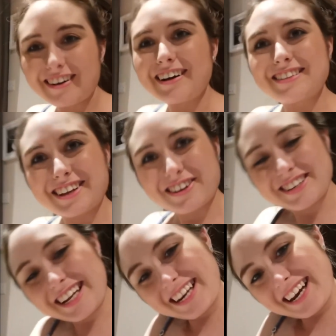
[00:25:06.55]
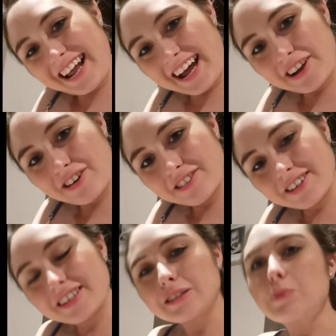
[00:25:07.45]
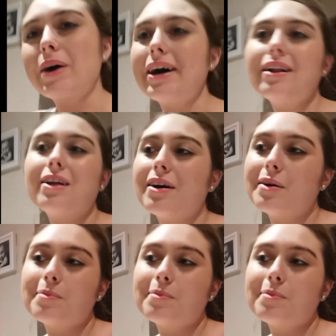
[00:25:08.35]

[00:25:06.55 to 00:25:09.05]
And they could like lie on it as well.